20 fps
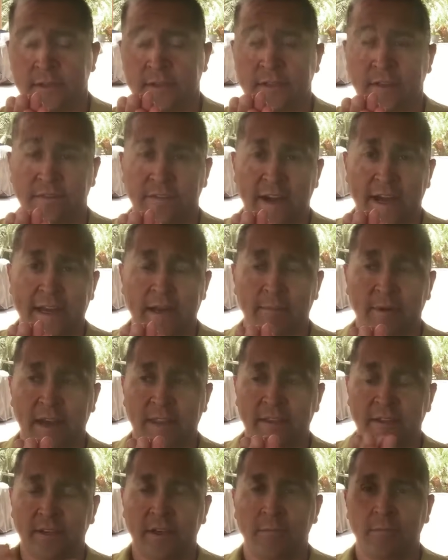divided by
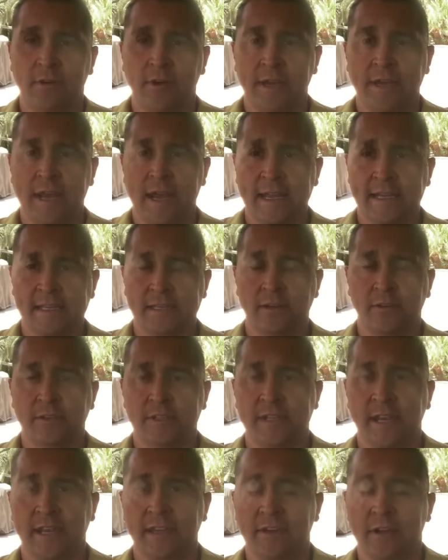the number of nights. So
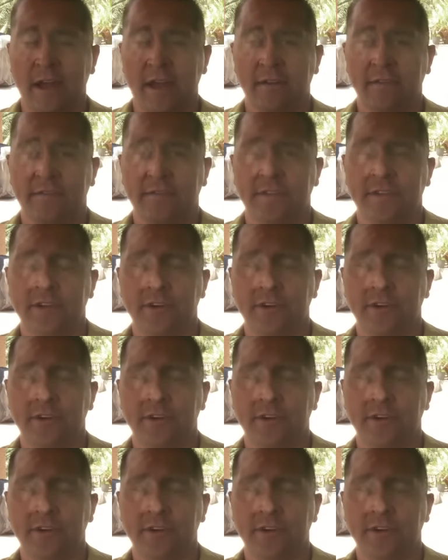say you have,